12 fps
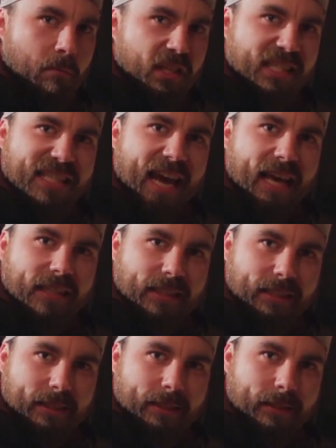
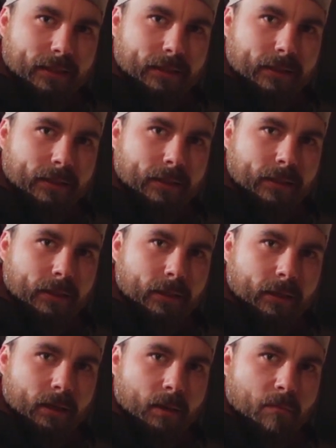possessed
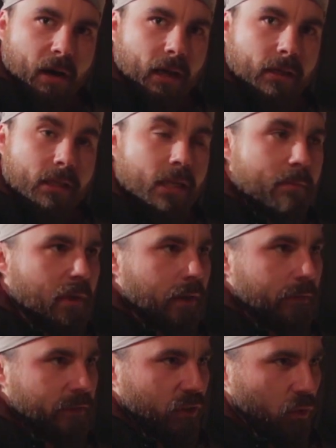by a demon
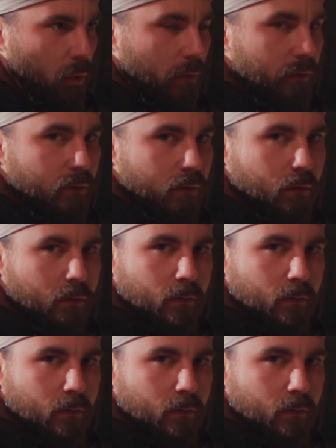of sorts.